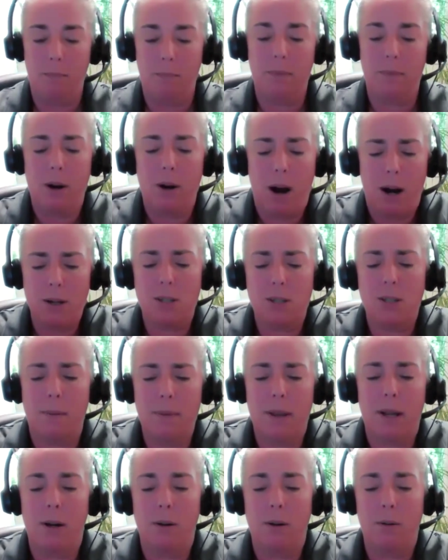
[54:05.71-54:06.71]
There are some
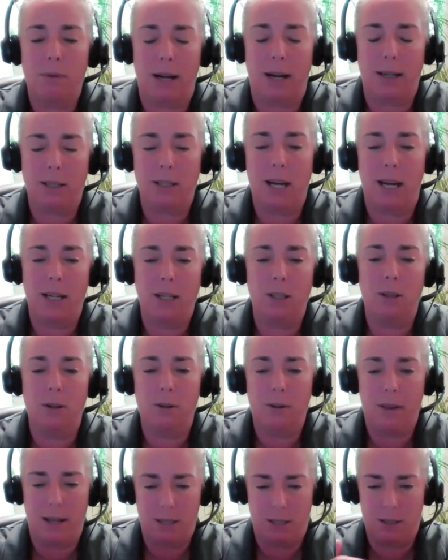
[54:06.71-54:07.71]
that are rectangular
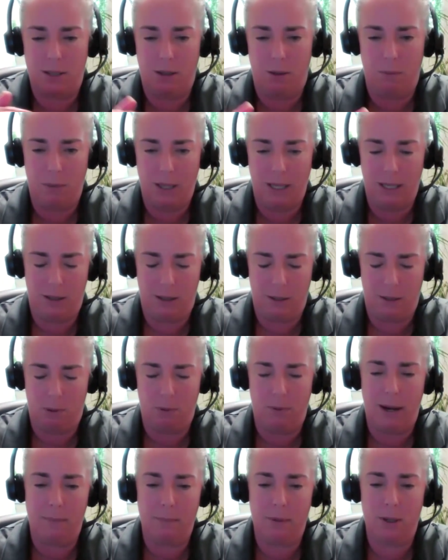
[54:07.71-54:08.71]
that still meet the
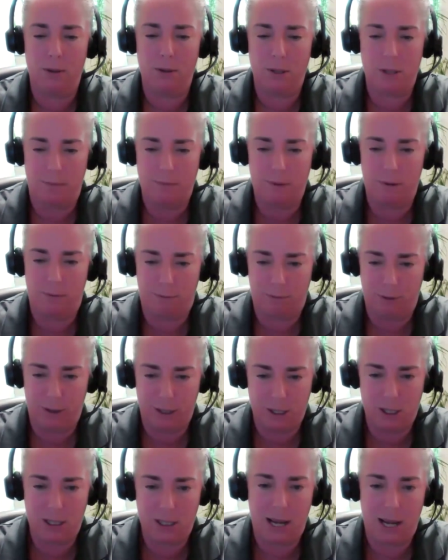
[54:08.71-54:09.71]
parameters of the
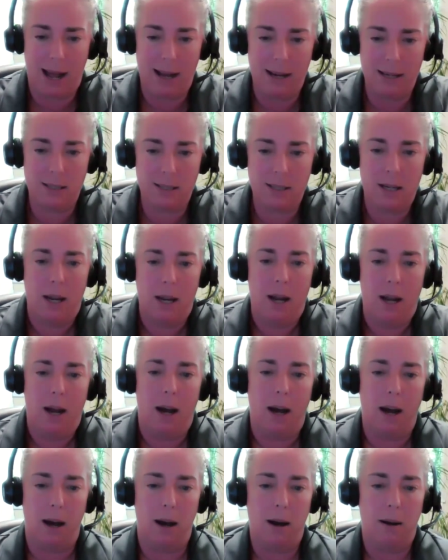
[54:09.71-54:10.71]
fridge size.
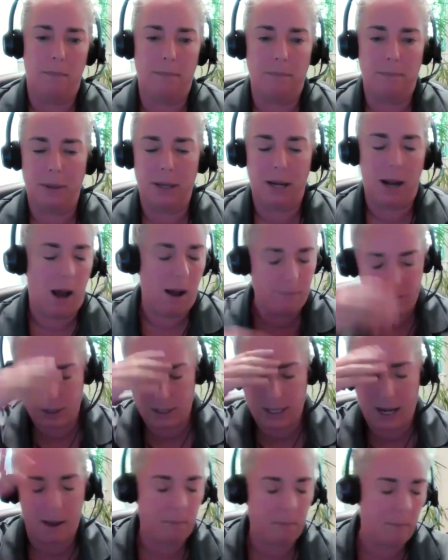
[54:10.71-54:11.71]
But off the
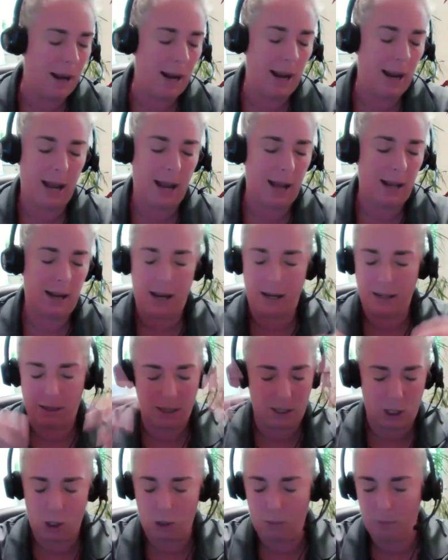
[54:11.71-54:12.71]
top of my head, the
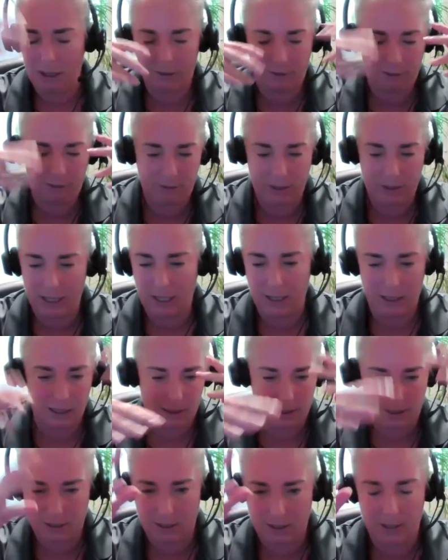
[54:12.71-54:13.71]
cubic feet
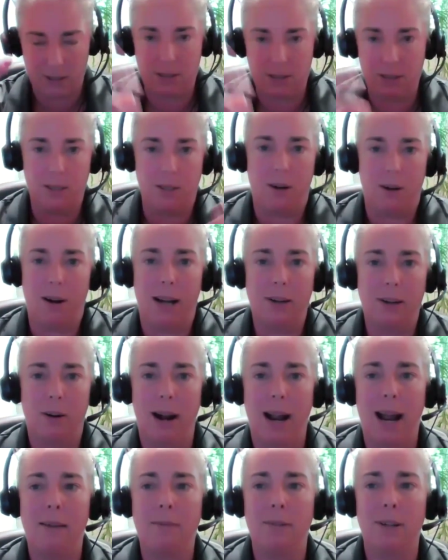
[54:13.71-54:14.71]
is, I don't
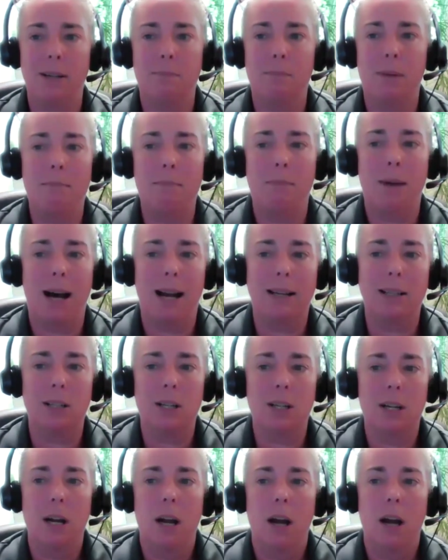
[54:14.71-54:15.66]
have it in my mind.